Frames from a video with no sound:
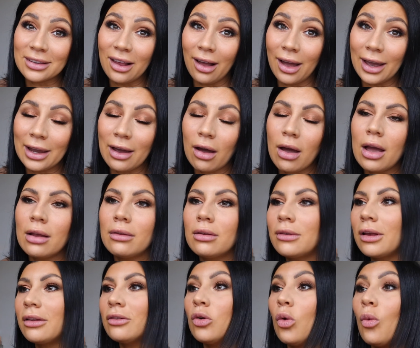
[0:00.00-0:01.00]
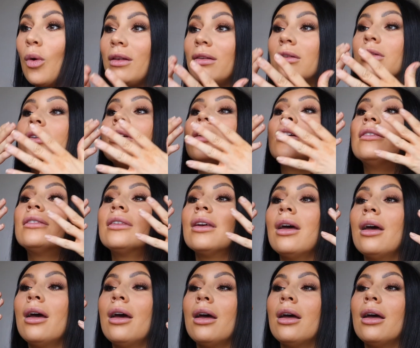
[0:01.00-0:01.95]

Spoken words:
Like, it doesn't always look as